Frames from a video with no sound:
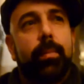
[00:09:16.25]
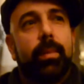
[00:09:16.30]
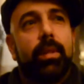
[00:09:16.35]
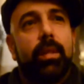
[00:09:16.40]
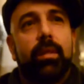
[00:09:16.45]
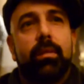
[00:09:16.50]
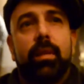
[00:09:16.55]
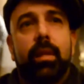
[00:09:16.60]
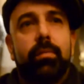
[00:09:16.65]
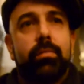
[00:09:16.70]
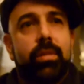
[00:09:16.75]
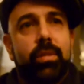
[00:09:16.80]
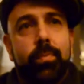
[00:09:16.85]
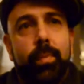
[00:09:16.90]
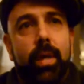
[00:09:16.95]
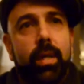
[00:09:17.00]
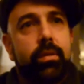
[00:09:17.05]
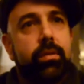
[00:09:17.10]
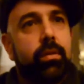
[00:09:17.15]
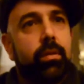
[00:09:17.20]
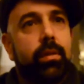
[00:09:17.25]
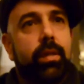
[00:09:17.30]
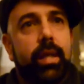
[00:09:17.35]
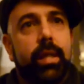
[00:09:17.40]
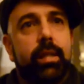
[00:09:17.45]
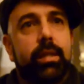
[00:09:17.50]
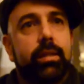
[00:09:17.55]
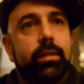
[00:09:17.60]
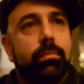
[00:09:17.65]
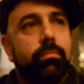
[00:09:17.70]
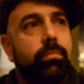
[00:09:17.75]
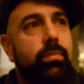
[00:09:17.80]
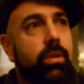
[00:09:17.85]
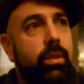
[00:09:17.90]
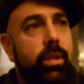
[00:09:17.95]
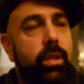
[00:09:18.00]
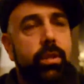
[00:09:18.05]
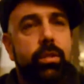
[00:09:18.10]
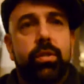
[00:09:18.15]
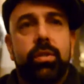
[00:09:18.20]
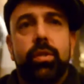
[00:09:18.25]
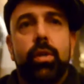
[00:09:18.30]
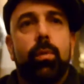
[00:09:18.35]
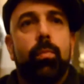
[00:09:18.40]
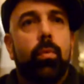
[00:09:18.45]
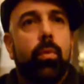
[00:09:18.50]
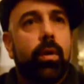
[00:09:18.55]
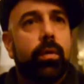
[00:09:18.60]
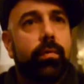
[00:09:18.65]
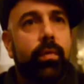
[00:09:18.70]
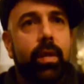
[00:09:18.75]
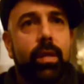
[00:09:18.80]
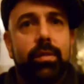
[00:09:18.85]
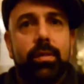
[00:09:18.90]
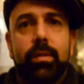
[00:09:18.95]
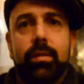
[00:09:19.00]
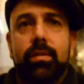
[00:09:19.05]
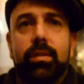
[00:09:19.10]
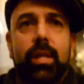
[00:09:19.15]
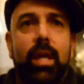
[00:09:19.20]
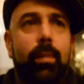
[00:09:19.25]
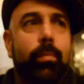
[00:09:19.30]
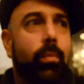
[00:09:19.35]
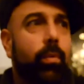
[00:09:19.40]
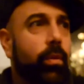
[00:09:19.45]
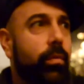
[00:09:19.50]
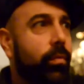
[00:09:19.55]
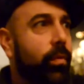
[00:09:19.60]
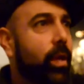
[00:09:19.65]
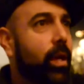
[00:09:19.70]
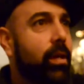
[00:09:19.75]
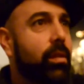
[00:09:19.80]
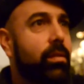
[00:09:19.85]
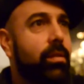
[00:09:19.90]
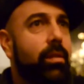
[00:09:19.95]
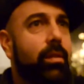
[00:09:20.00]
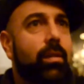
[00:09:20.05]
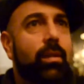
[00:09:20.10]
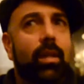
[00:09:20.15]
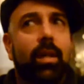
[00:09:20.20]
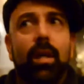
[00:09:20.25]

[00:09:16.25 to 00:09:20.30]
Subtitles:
I mean, they sponsor like good snowboard events, good skateboard events,